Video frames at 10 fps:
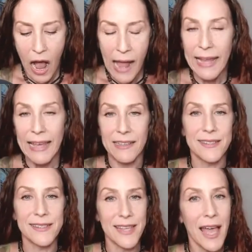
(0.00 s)
I
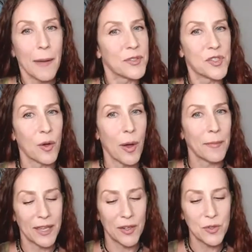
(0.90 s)
accept,
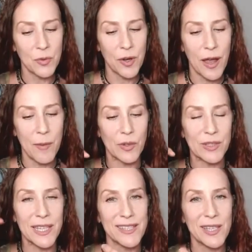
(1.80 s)
so here's where I'm
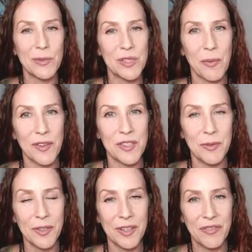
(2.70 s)
releasing
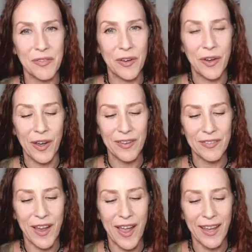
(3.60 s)
responsibility for,
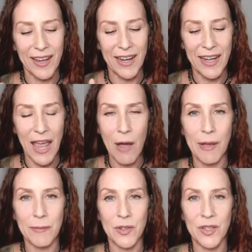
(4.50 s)
right? And now
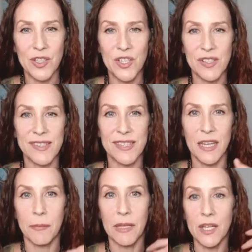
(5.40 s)
I'm going to
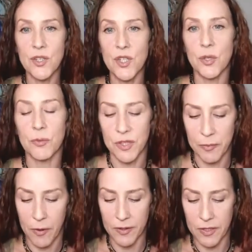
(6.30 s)
step into
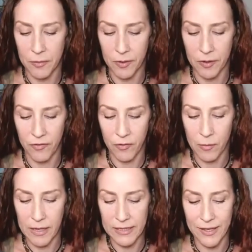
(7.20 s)
responsibility
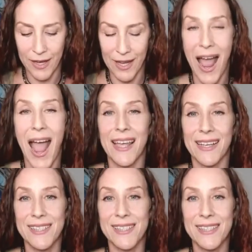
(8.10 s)
for by saying I
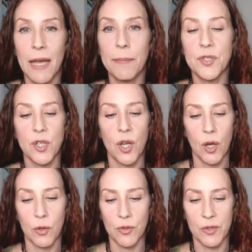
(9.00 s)
accept
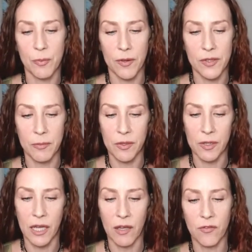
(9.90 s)

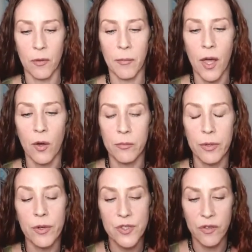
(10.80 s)
responsibility for my
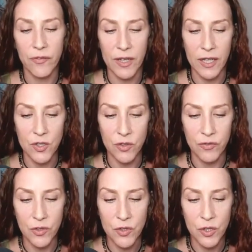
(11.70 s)
own personal financial
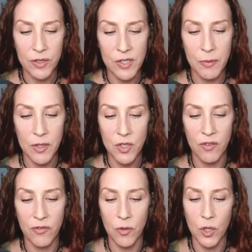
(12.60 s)
future, and
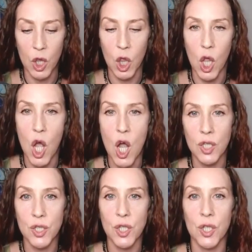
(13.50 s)
especially for
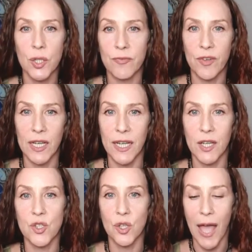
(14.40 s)
long-term
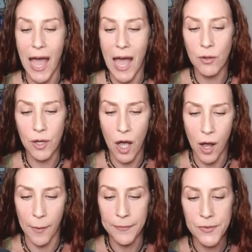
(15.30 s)
financial
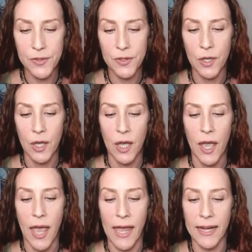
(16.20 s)
outcomes.
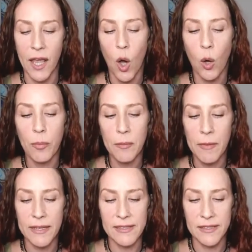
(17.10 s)
And I open
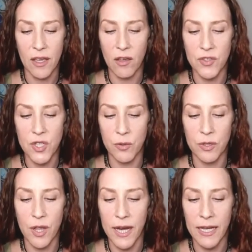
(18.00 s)
myself
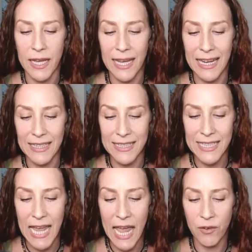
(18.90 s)
to aligning in
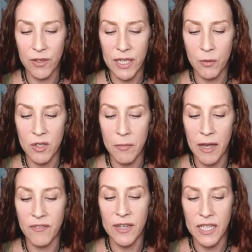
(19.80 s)
integrity with
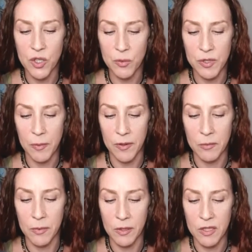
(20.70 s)
my financial
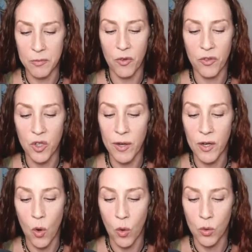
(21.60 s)
responsibilities, both new
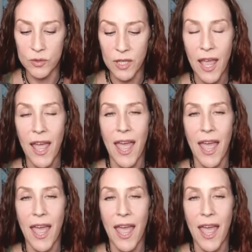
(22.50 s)
and old.